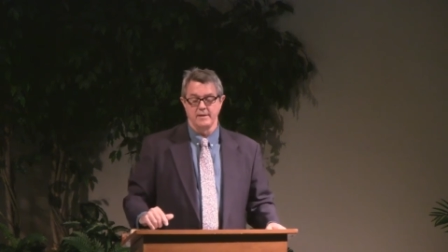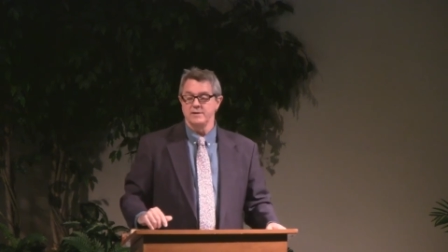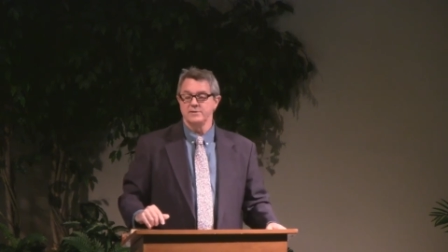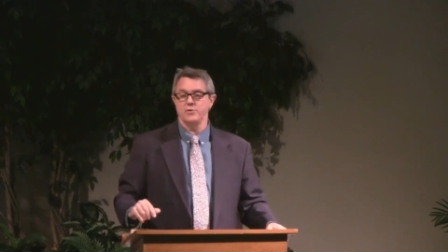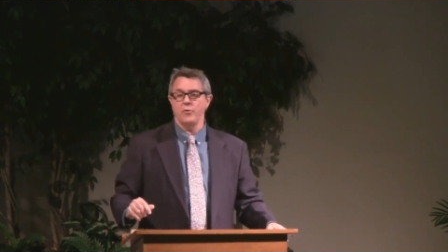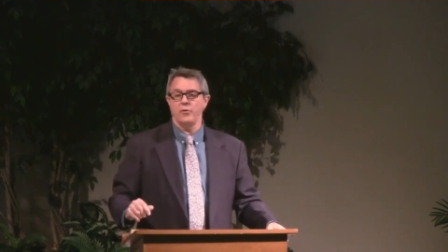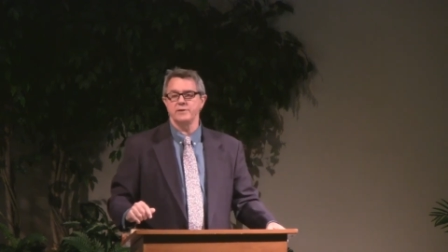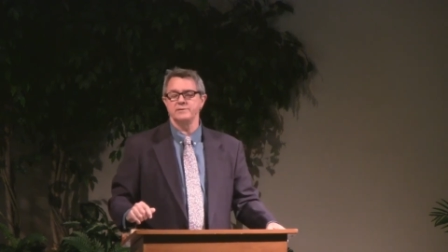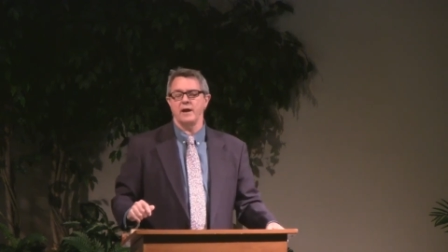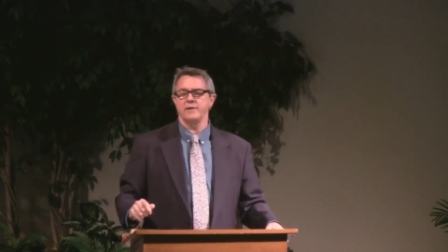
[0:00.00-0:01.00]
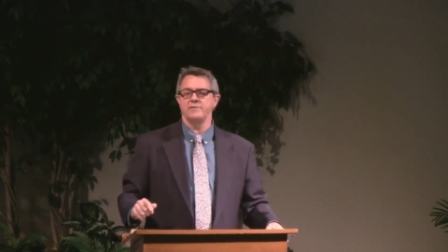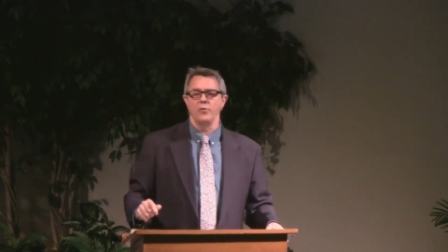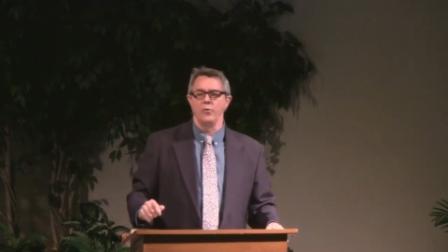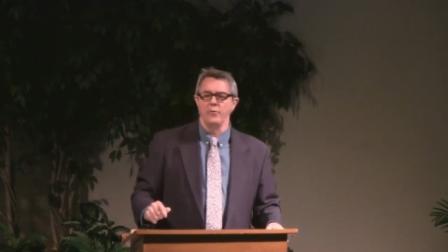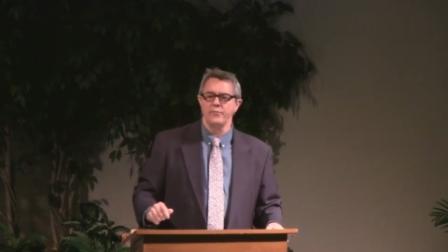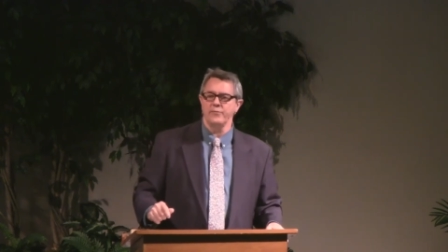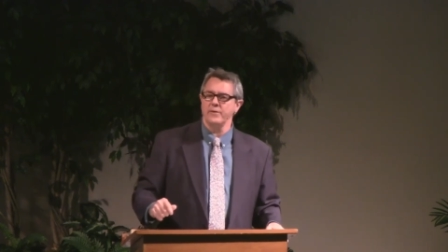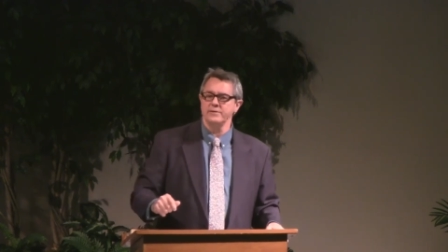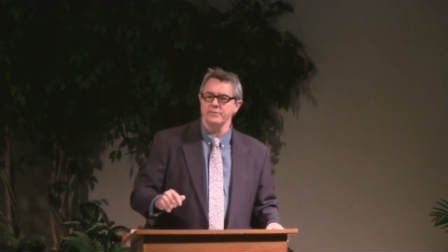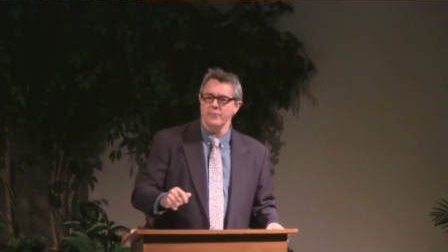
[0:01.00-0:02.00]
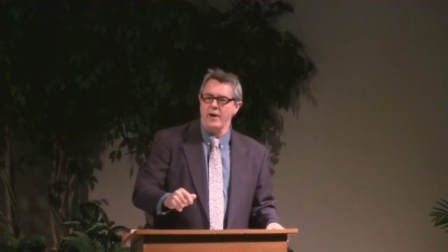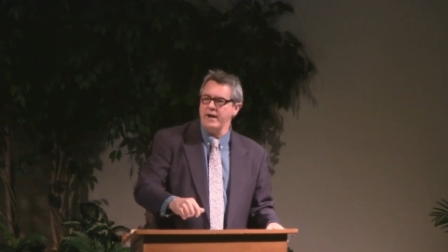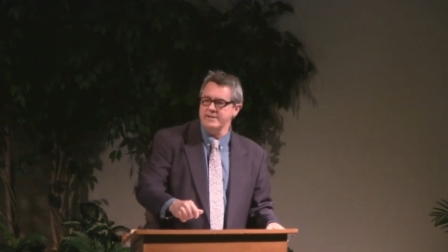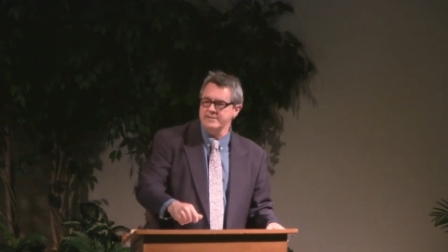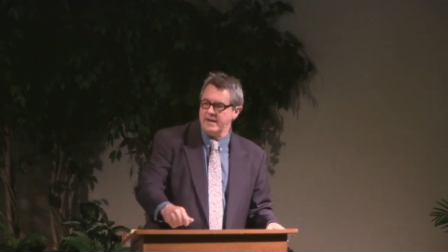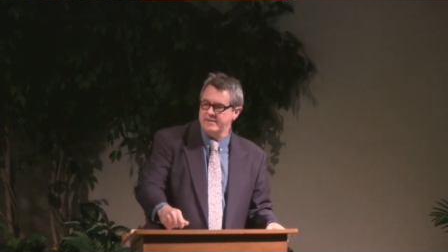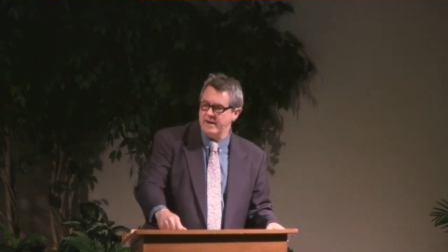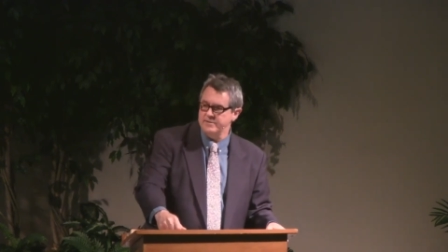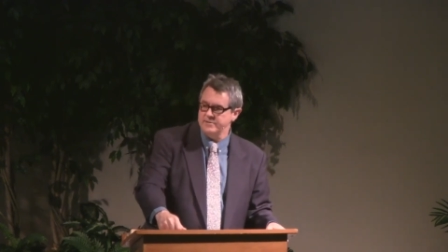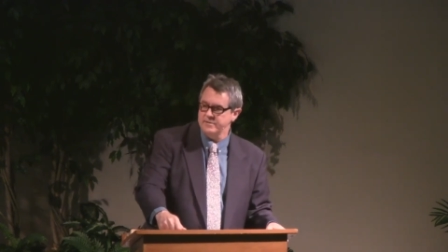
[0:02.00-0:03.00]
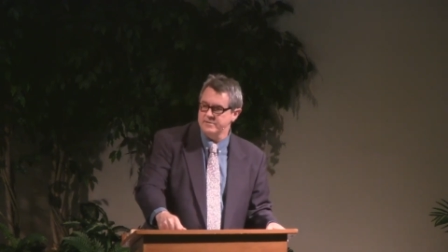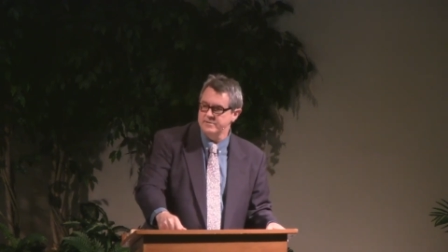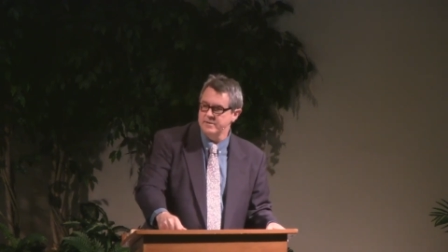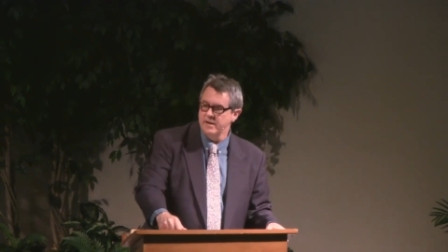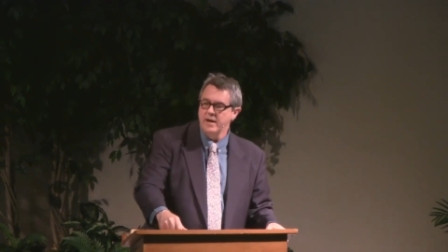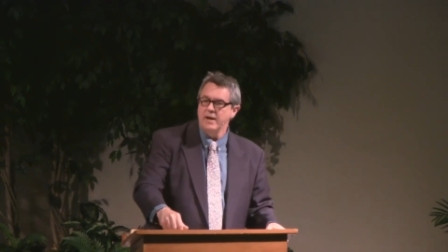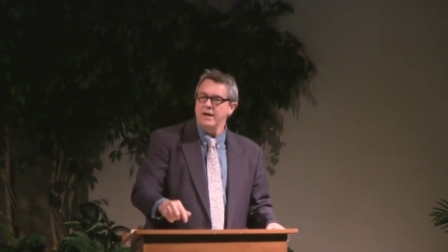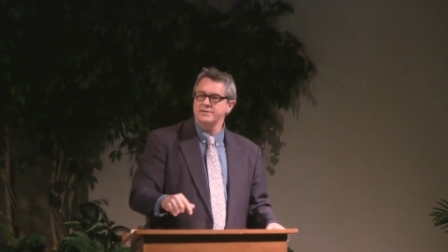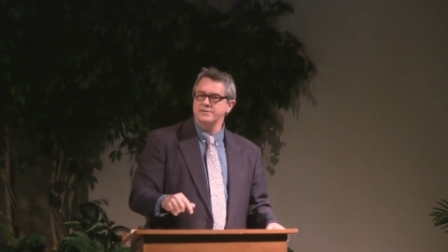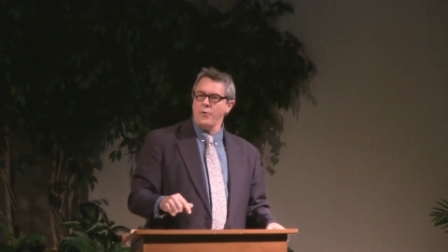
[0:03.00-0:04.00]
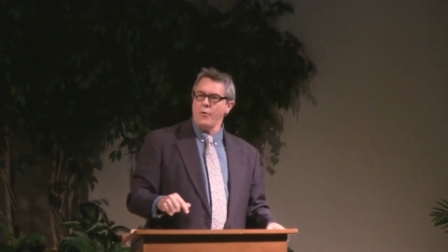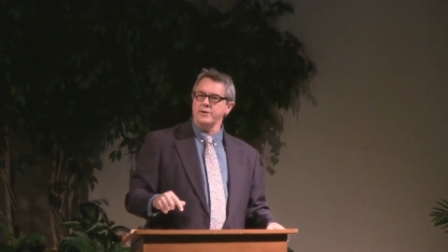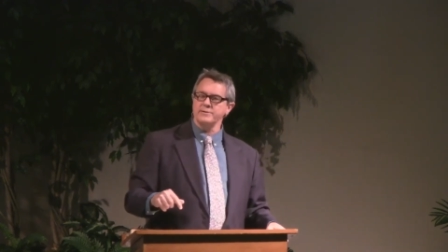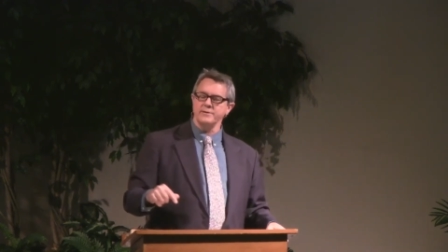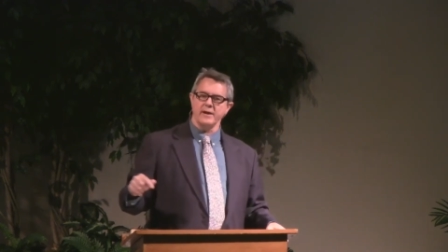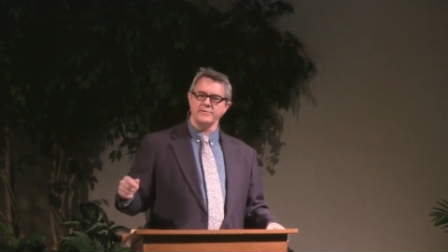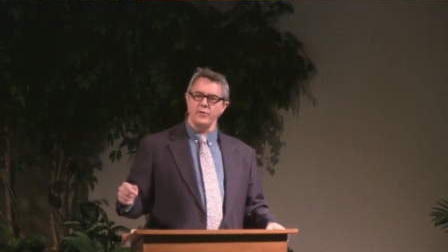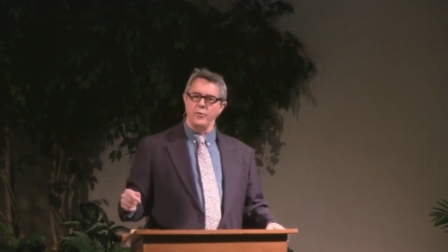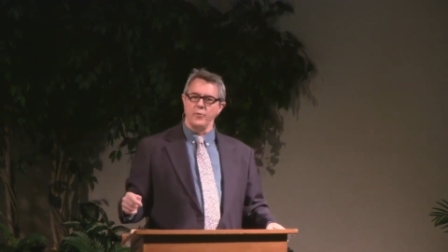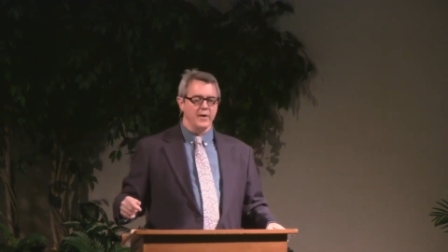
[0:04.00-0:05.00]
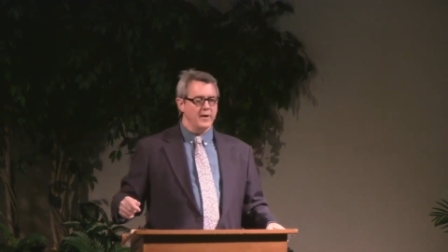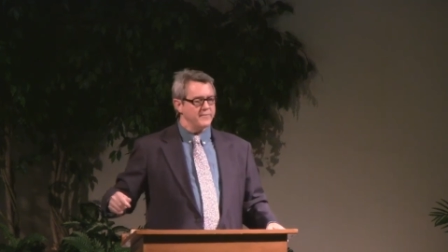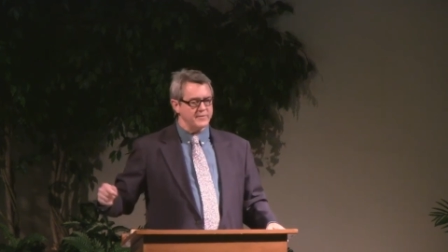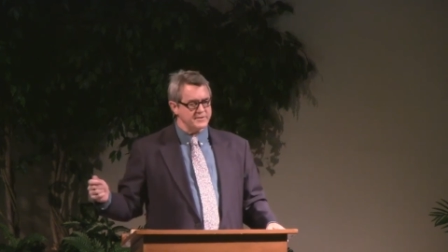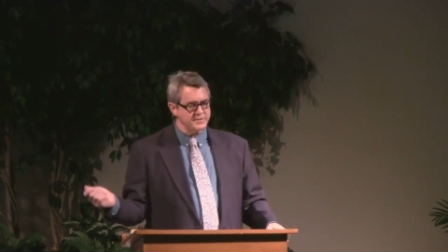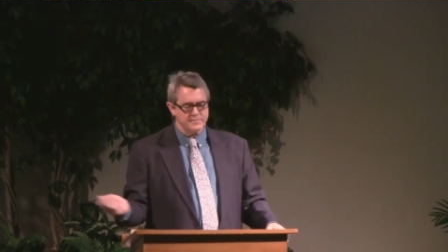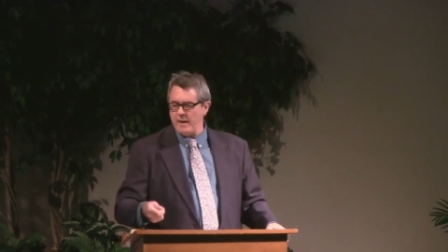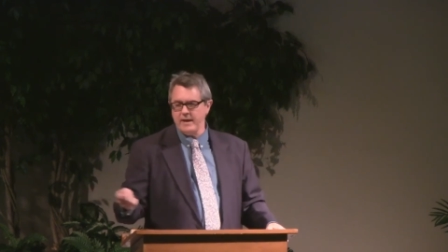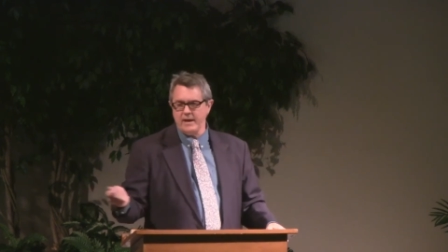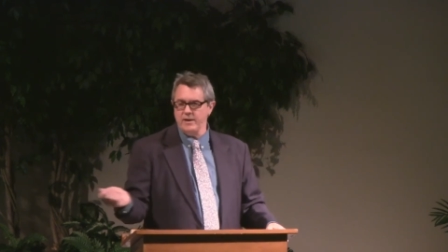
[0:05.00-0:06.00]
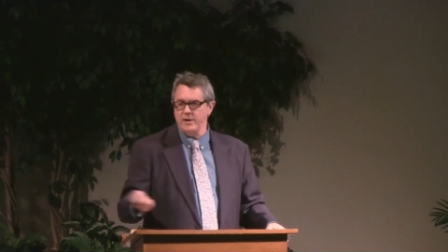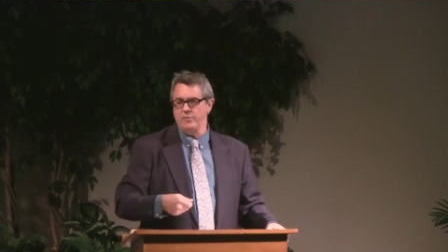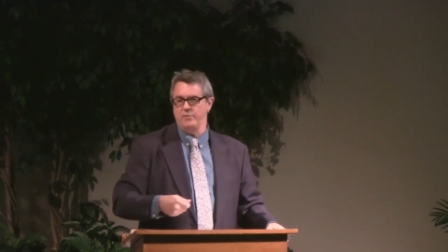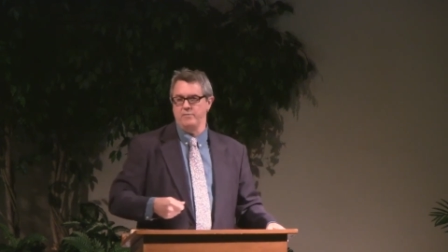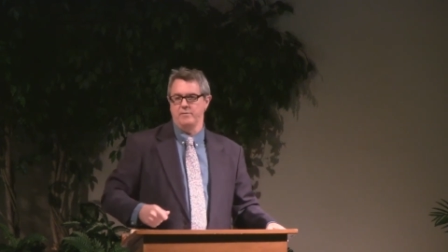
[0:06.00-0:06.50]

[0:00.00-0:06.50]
Sword is not a tool for writing citations. A sword is not a tool for spanking you.